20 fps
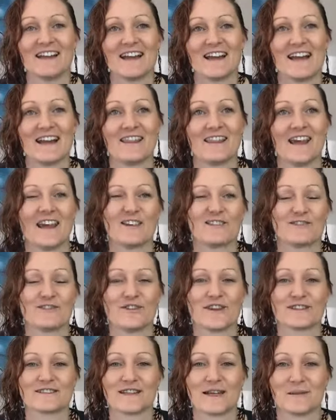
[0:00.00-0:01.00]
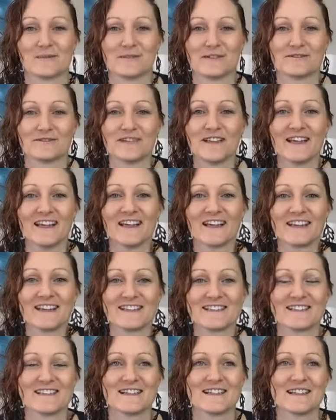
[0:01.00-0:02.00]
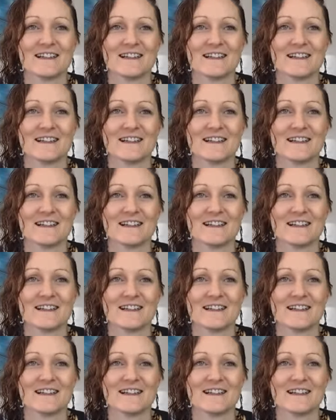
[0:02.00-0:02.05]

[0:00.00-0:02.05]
in those first couple of years.